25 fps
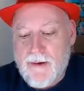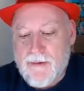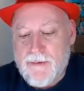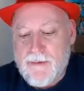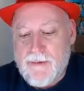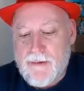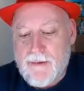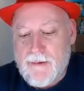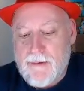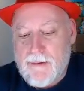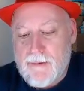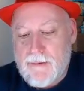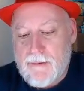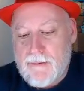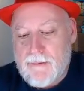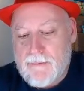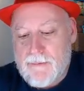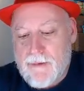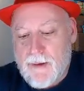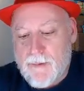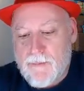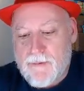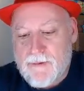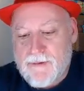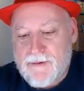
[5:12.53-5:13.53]
The
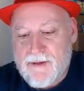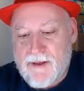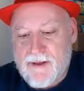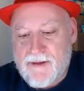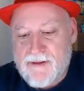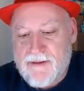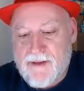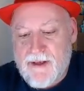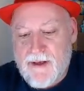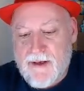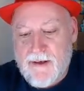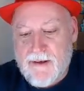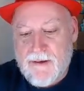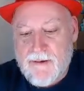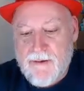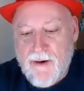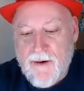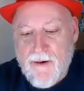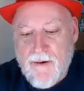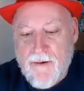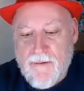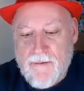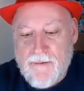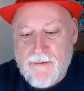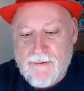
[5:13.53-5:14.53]
number 16
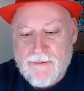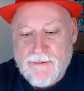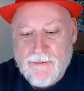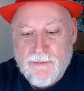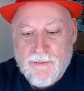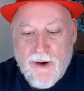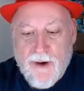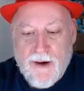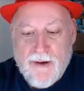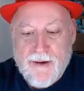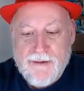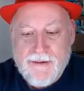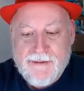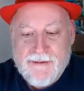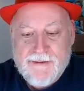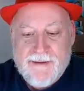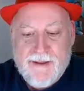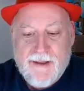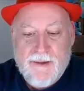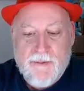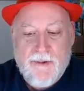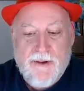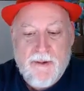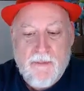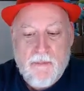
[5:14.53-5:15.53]
card, it's Rocket's
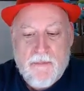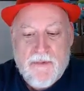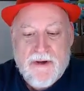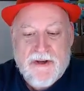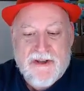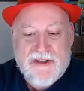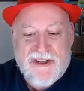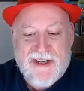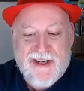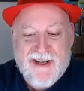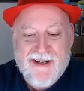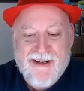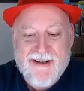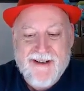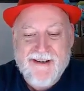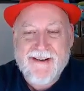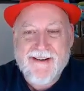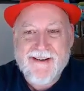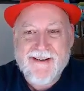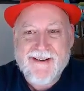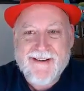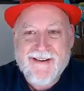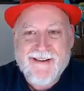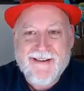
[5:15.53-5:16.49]
Secret Machine.